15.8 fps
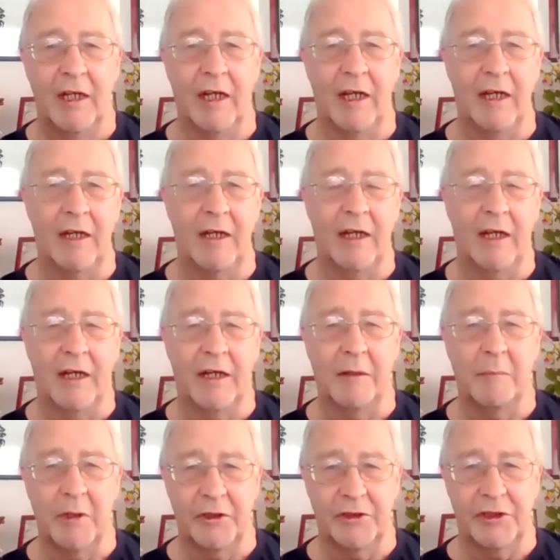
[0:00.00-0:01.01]
And
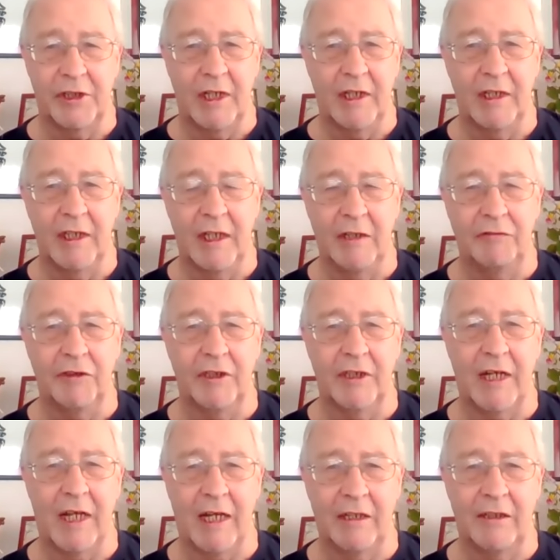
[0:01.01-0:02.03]
I must say, if it
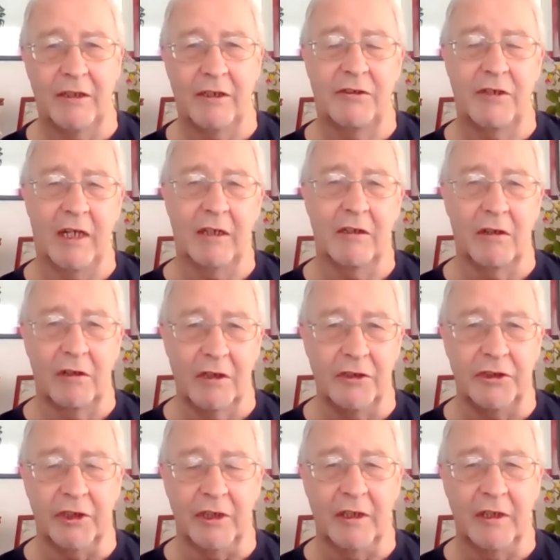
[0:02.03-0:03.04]
had had the
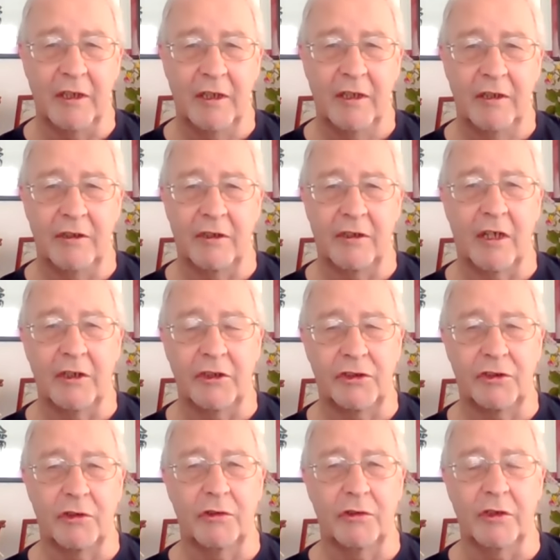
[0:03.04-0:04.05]
technology that I
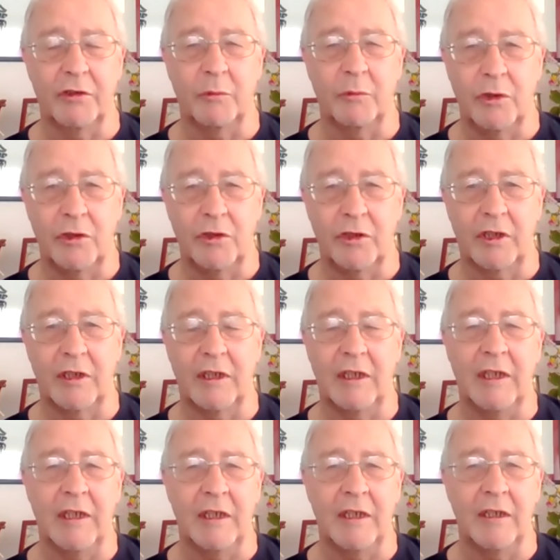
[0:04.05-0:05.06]
saw at work
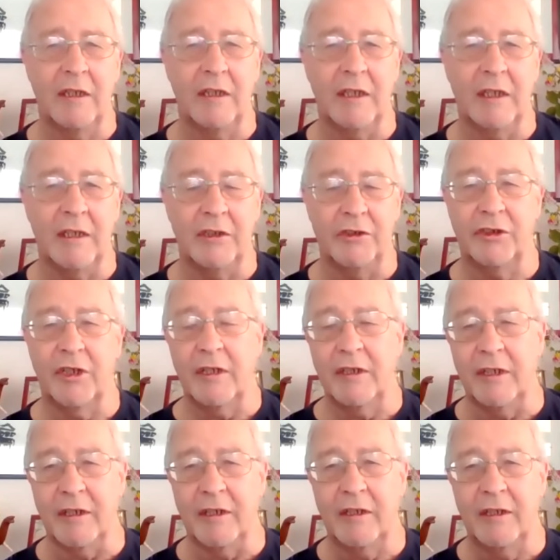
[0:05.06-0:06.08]
in
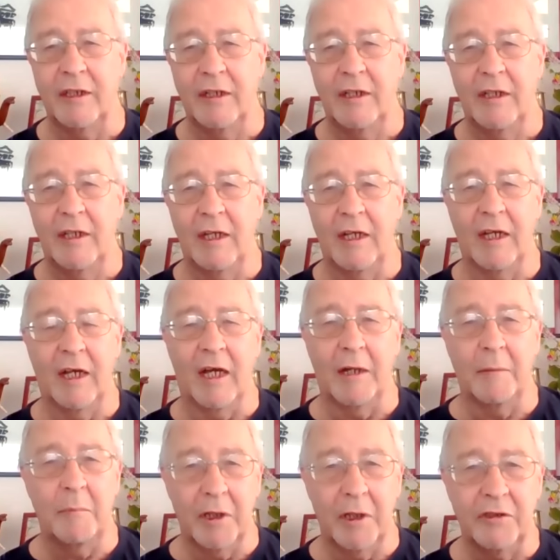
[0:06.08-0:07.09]
China,
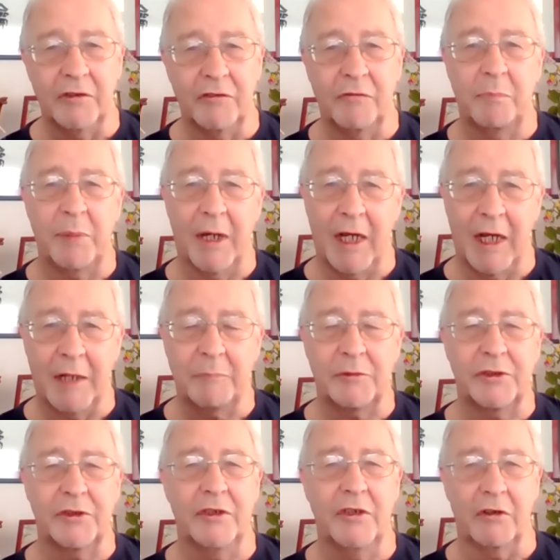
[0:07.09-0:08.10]
I might have
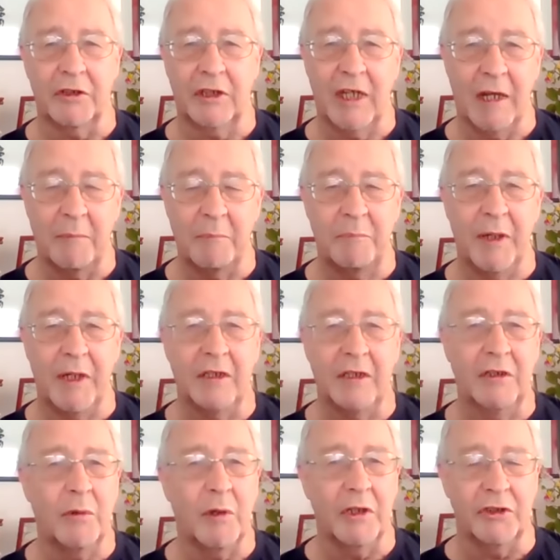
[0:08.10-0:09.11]
perhaps not
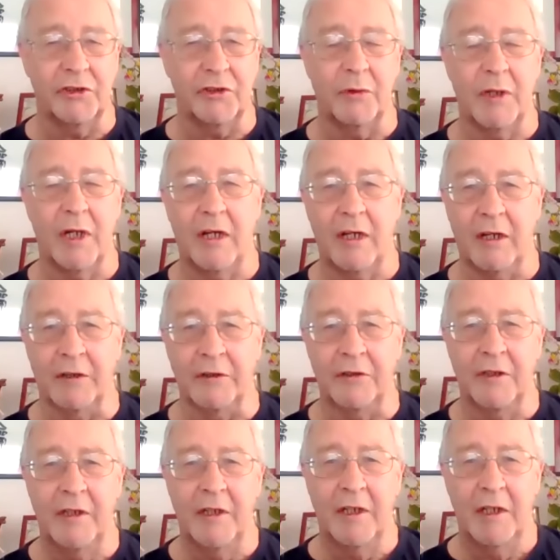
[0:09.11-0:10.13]
campaigned quite so hard,